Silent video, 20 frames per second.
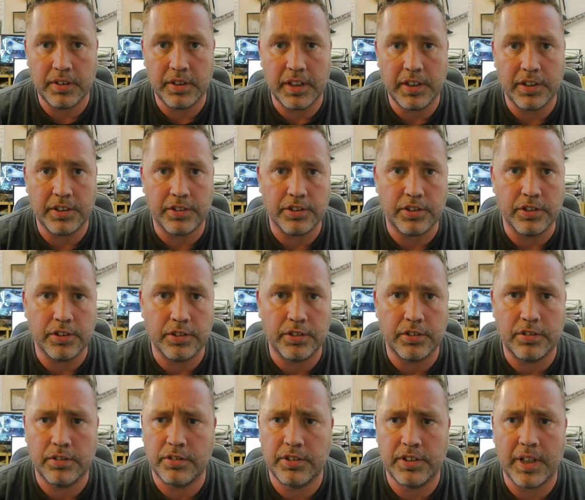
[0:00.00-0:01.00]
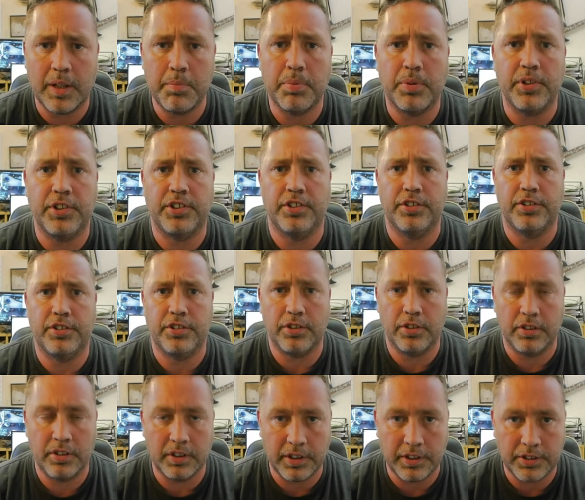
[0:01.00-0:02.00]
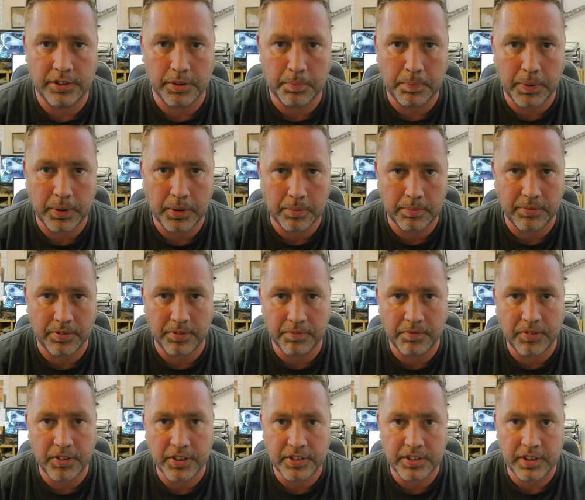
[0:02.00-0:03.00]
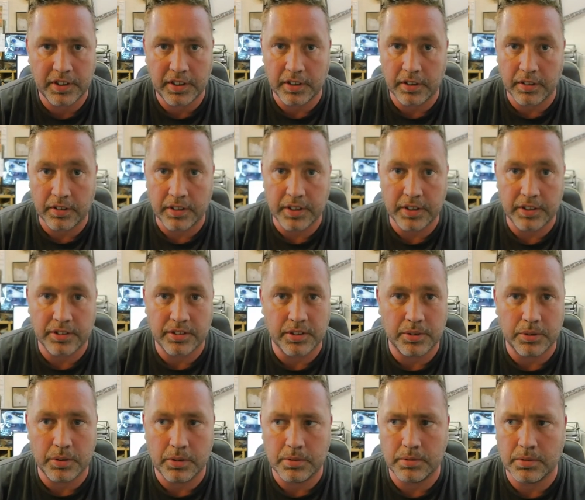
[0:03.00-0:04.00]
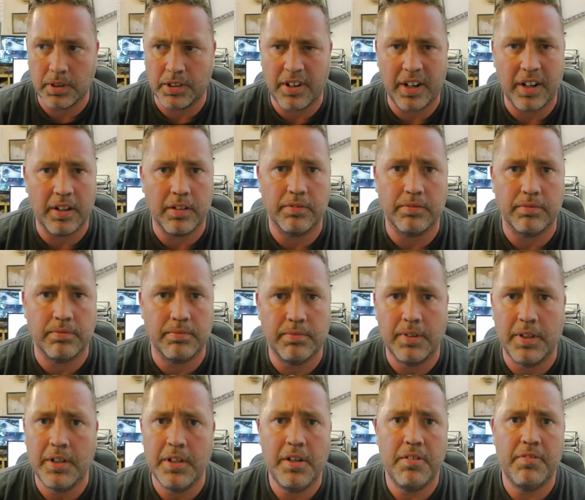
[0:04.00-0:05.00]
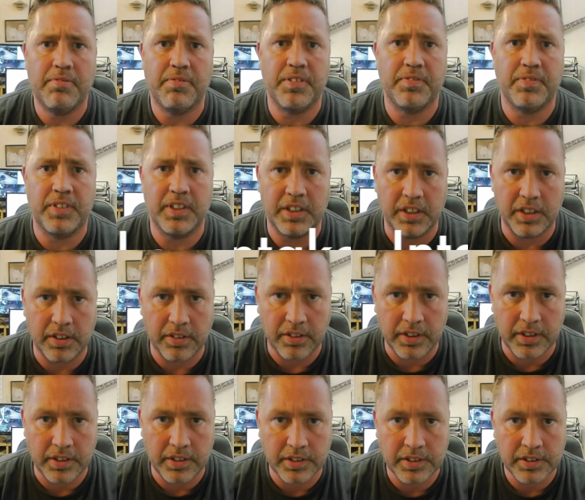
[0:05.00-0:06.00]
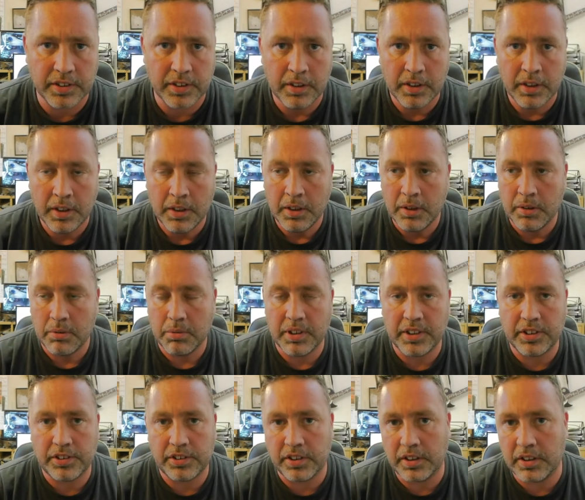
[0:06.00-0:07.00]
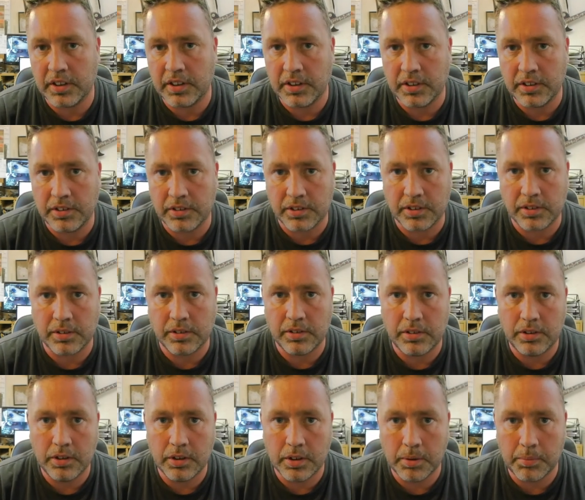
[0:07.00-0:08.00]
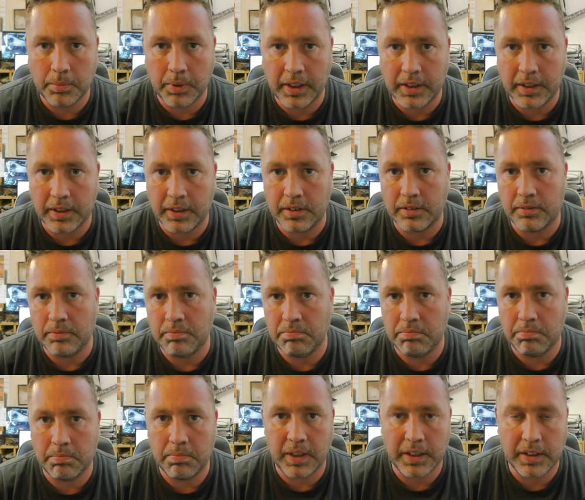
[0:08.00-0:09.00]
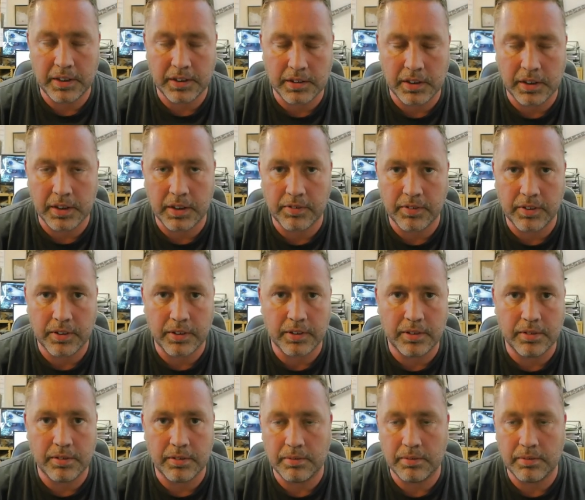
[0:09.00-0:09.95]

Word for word: is the temperatures suddenly jumping up from 30 degrees to around 50 degrees, which is normally it's either